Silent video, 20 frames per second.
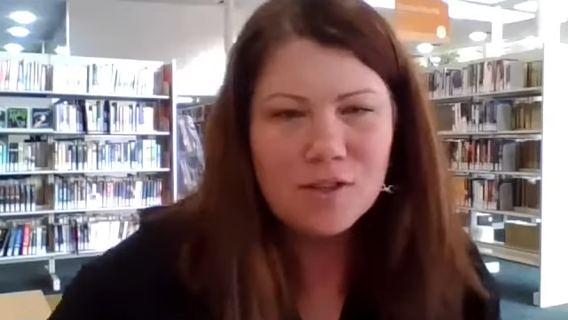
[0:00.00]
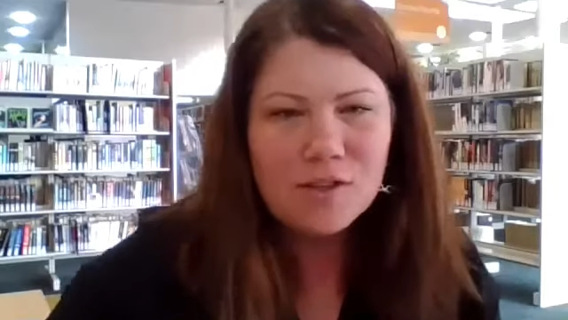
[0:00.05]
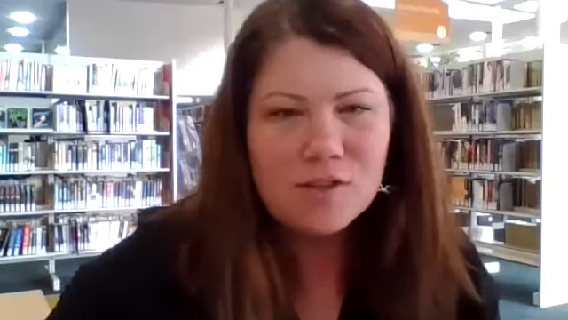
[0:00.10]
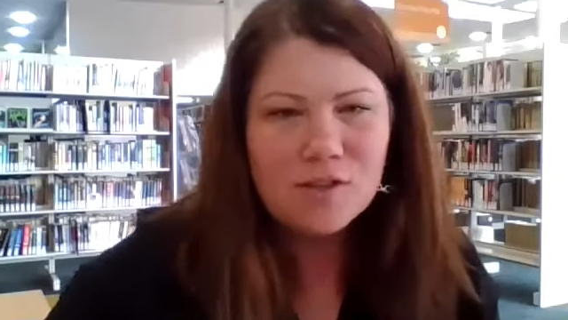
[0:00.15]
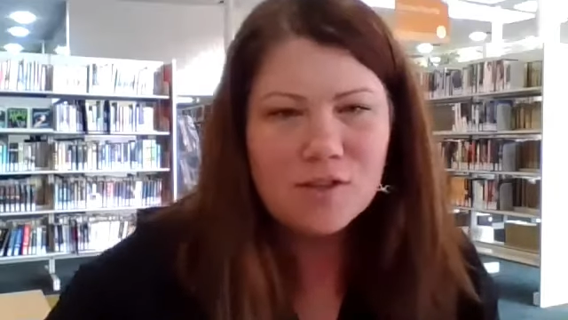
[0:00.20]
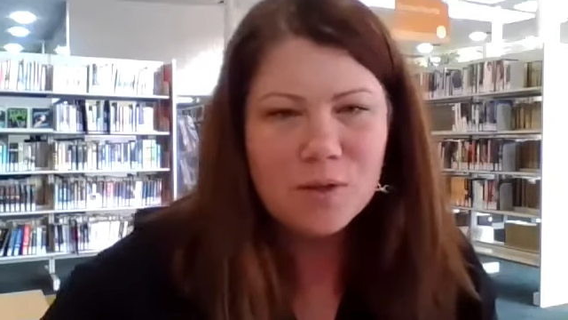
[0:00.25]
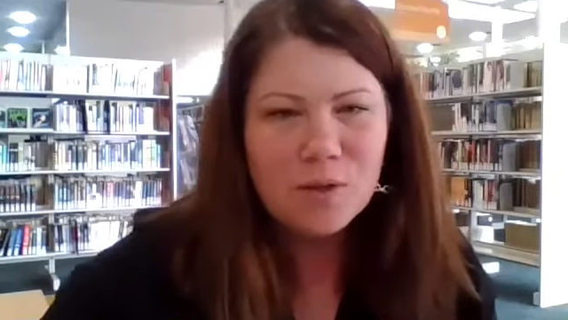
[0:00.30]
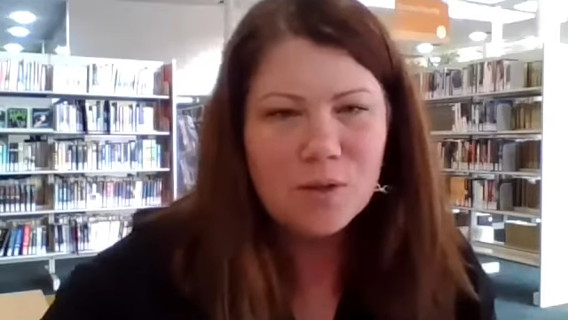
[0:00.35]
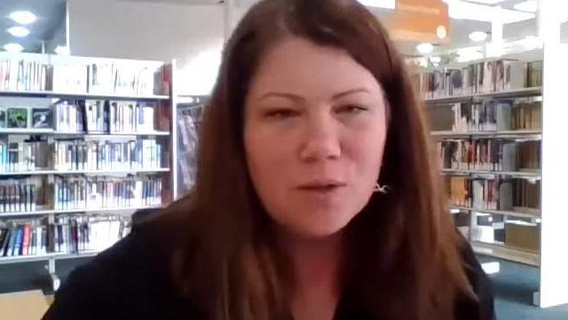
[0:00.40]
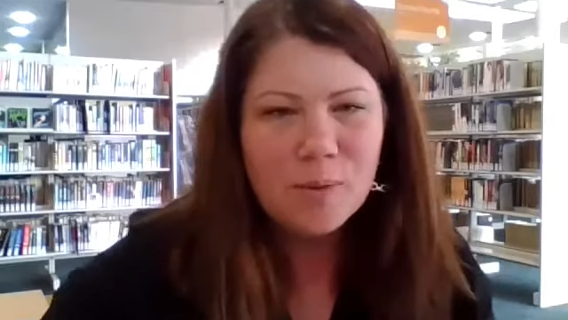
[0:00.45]
that
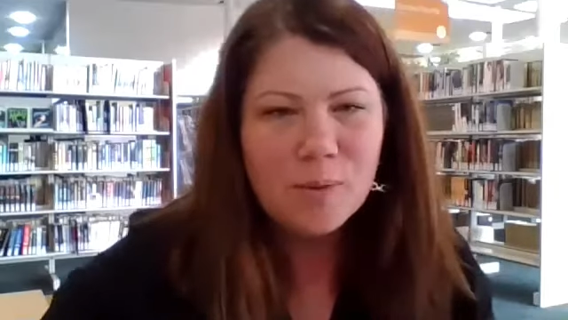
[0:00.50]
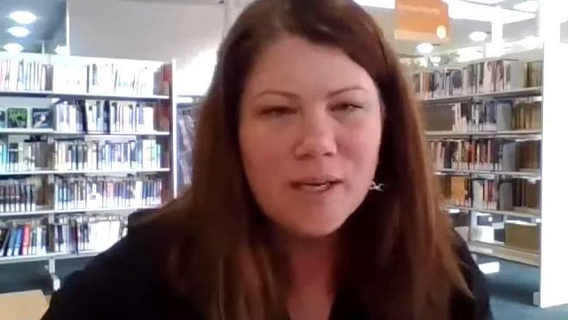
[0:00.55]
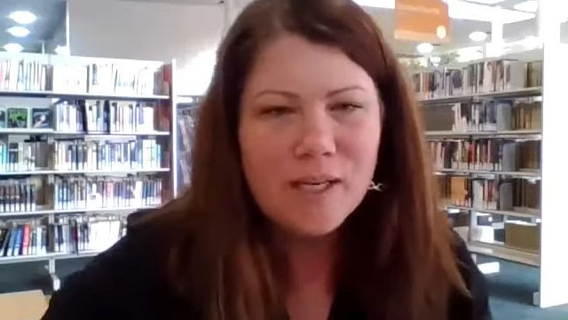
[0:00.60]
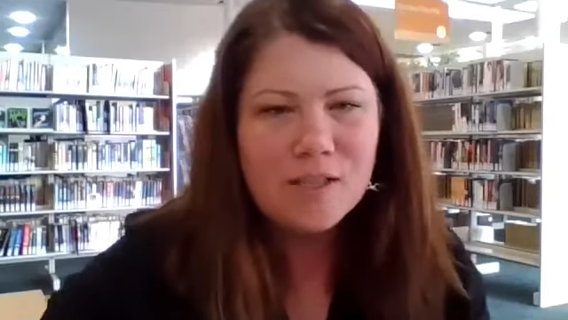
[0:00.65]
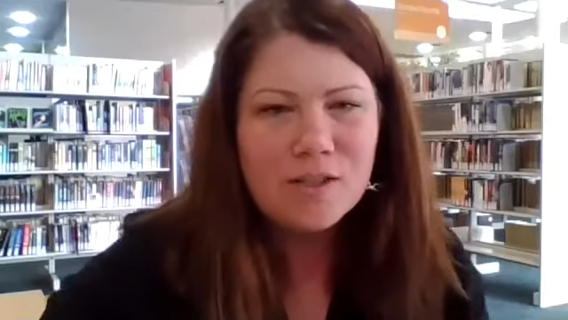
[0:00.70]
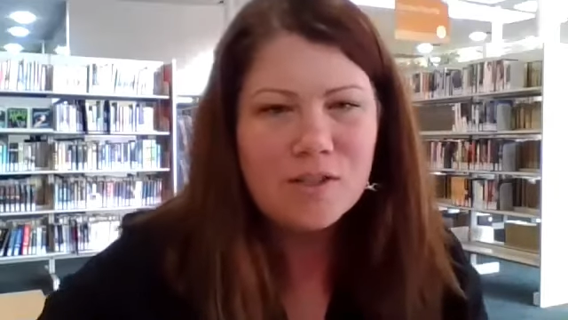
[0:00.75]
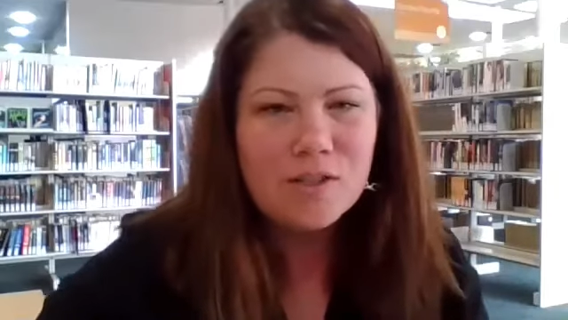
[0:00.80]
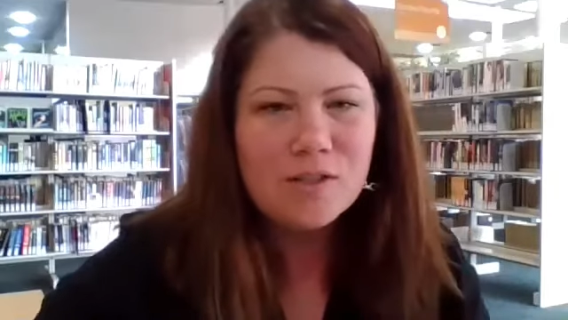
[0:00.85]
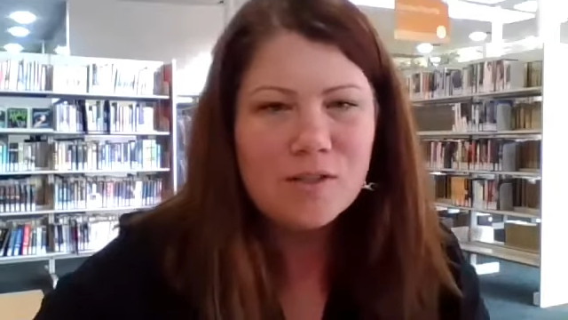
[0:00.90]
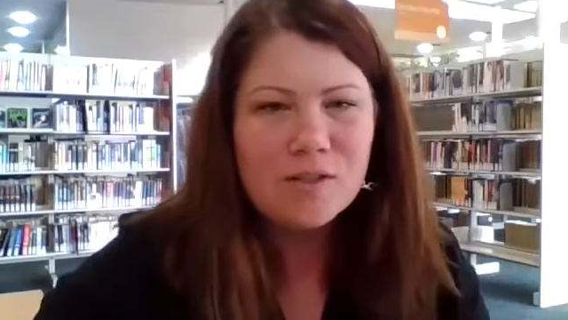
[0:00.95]
you saw
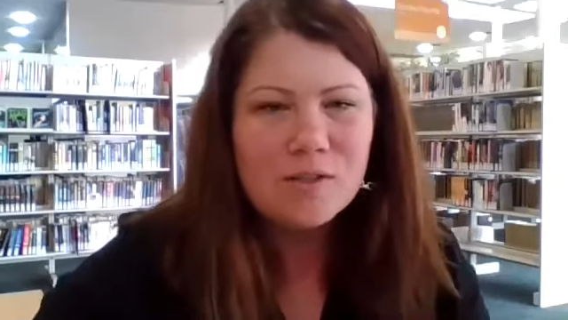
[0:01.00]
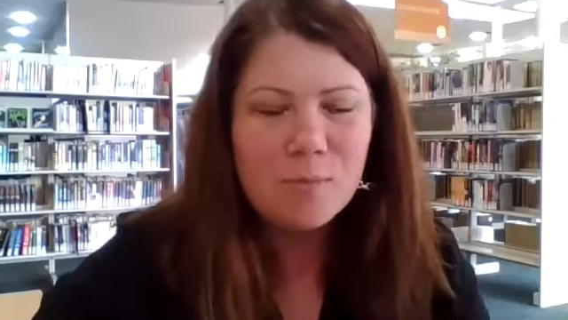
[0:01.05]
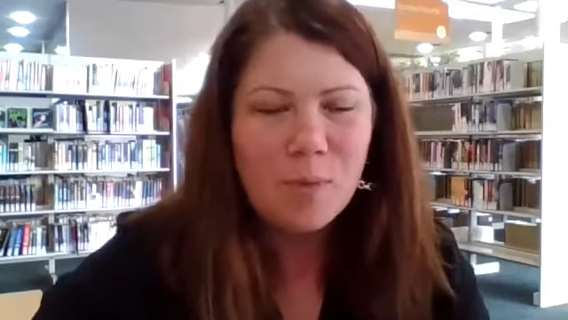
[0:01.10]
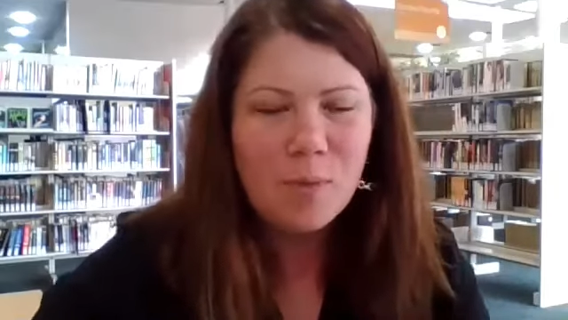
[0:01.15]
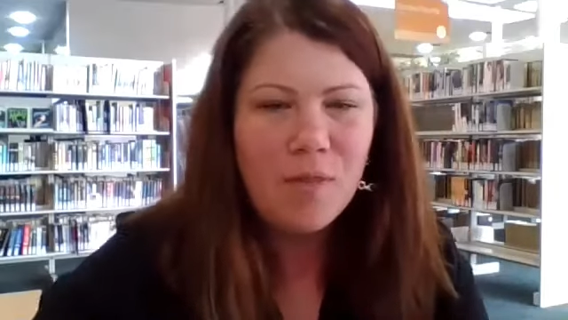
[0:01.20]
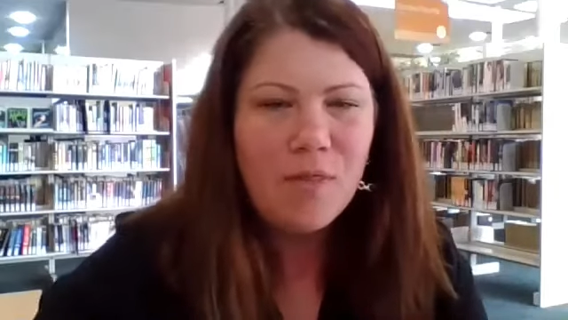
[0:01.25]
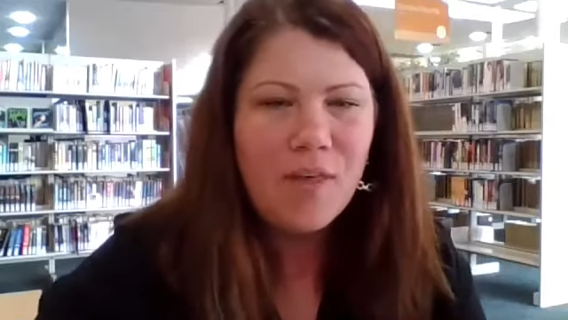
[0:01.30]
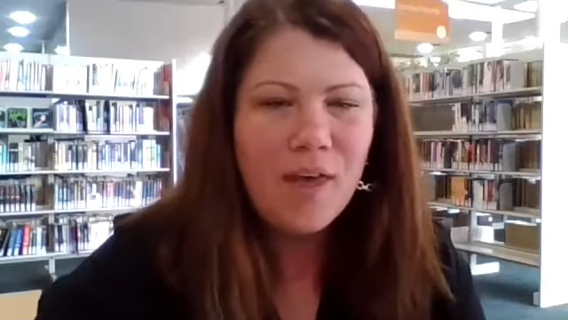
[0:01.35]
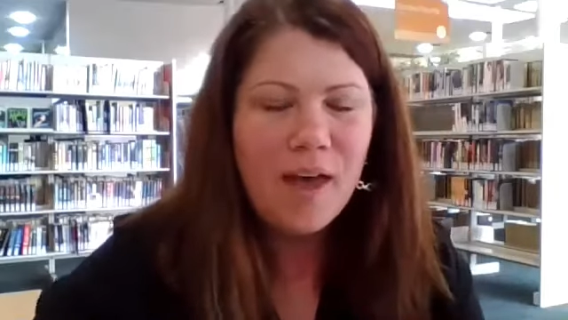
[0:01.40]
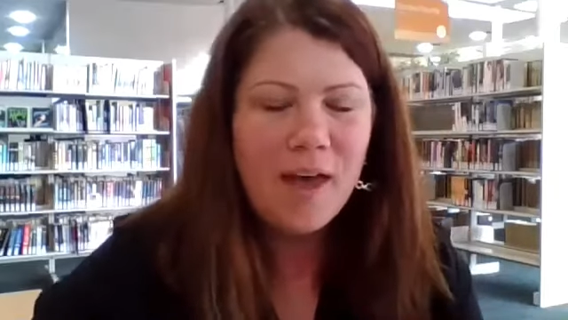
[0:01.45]
where did you
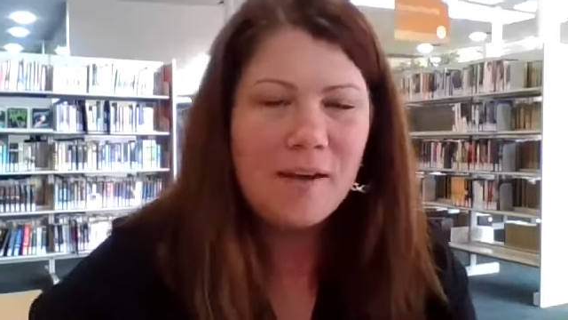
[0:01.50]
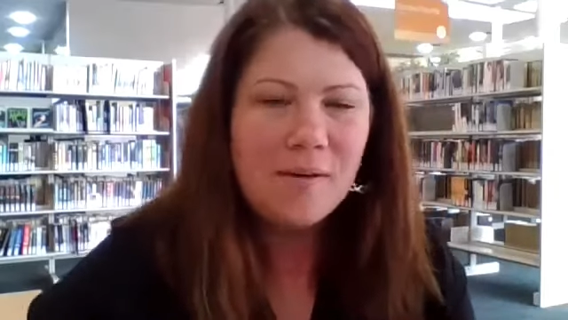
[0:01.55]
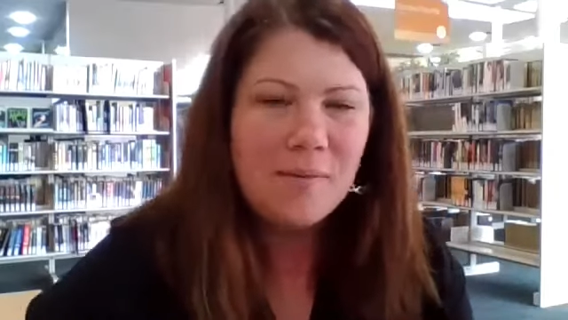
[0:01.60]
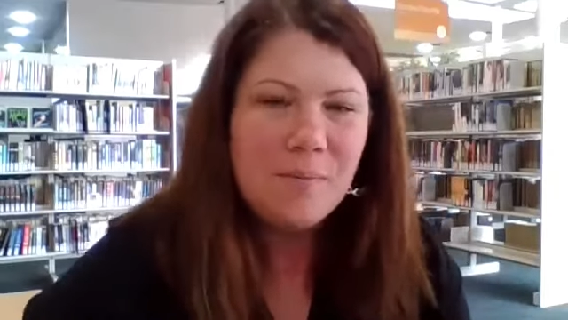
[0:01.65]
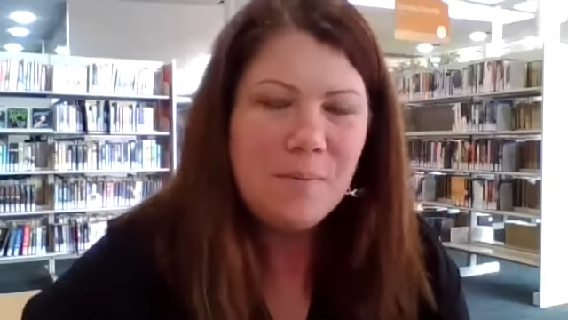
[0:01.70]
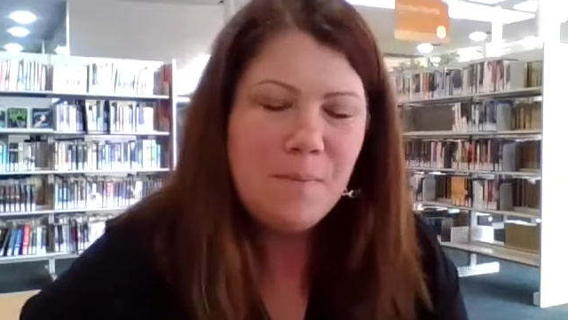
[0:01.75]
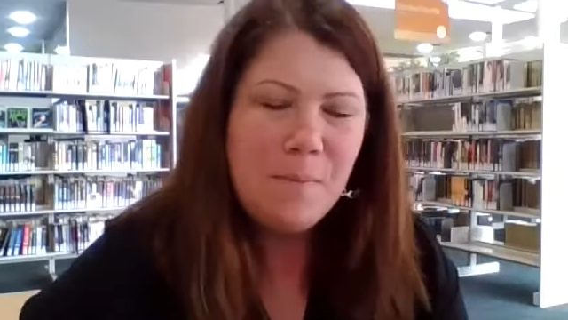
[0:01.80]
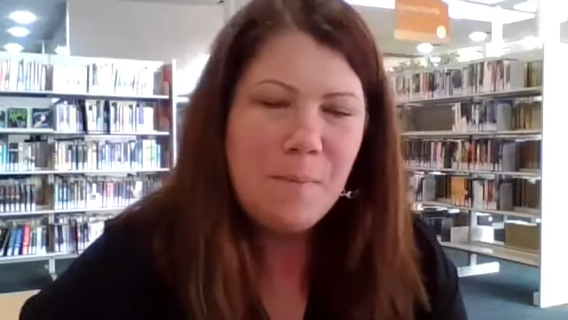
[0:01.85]
spot that